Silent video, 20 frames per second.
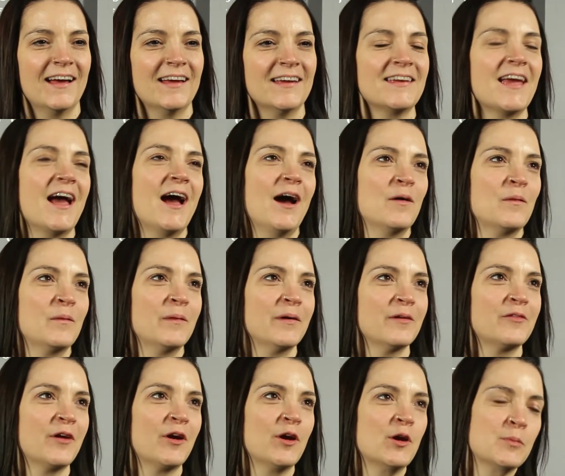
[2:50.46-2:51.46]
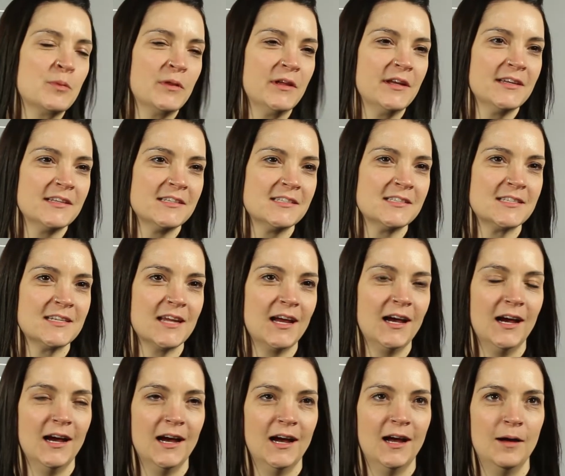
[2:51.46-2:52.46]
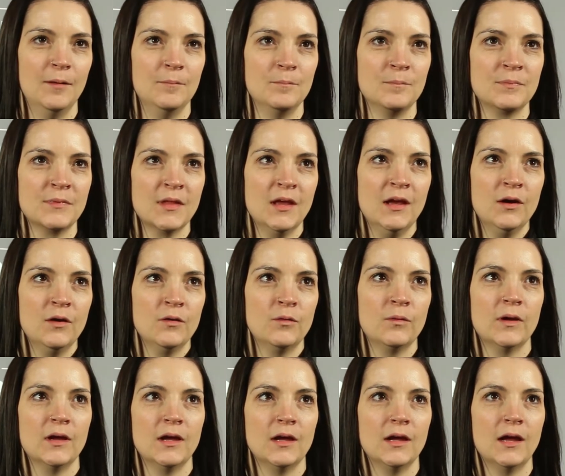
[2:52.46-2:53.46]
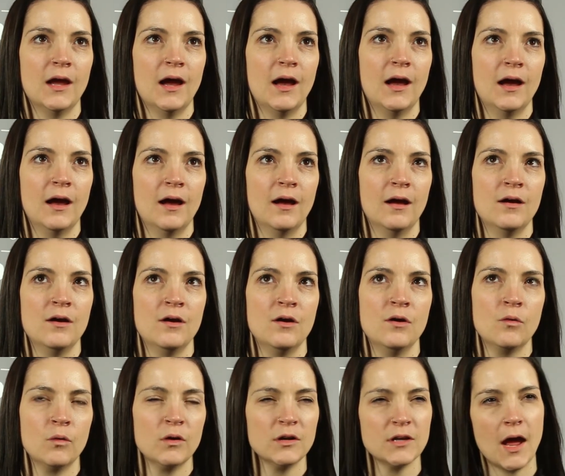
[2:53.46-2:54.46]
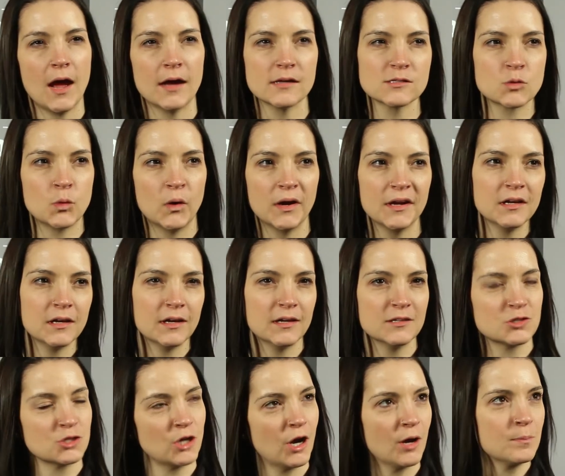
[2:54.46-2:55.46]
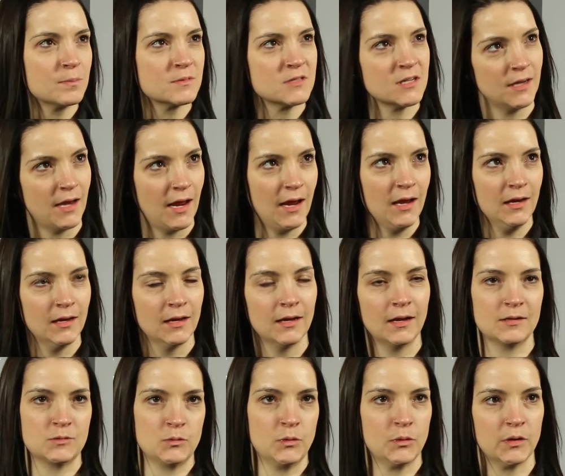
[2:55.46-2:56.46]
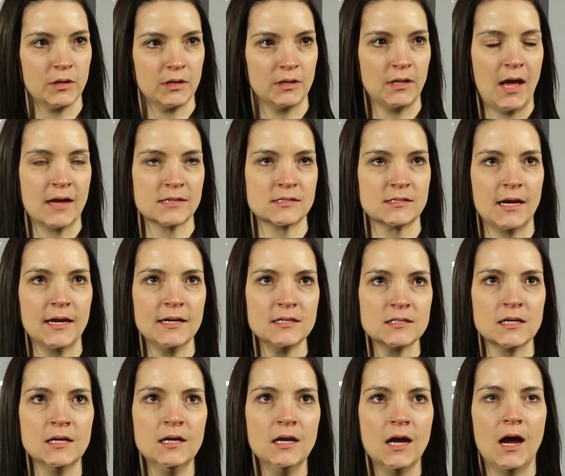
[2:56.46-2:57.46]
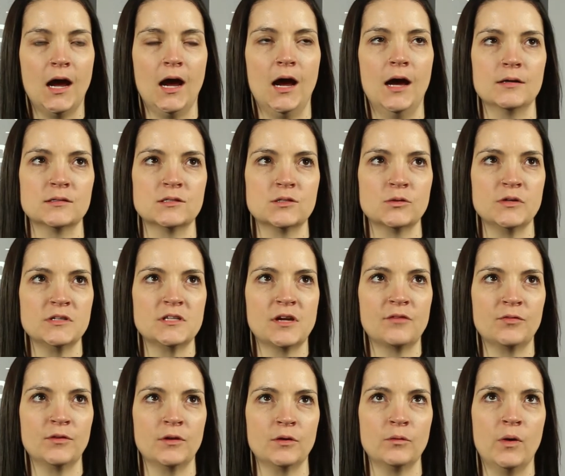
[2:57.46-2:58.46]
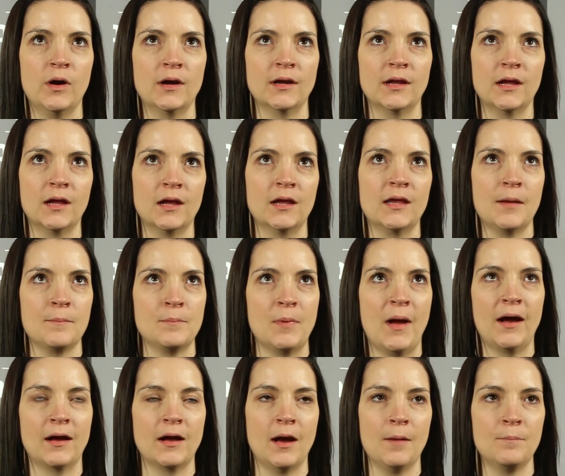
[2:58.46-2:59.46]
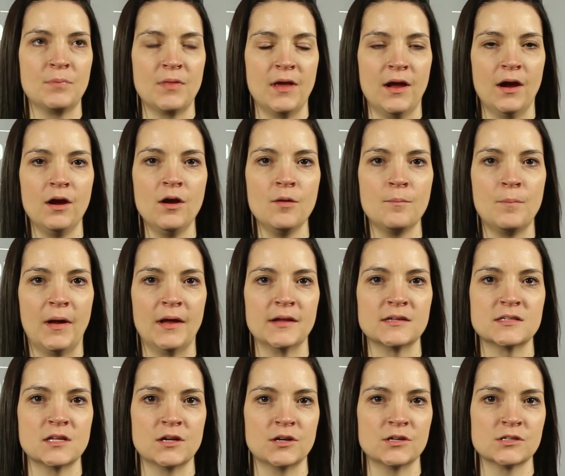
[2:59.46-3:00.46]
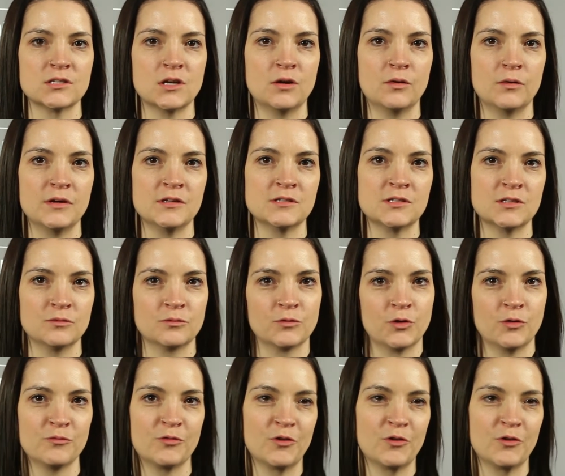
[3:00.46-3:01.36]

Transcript: Yeah, we're very pleased. We weren't as quite as sharp today as we were last night, so we definitely want to get back up there, but there's always room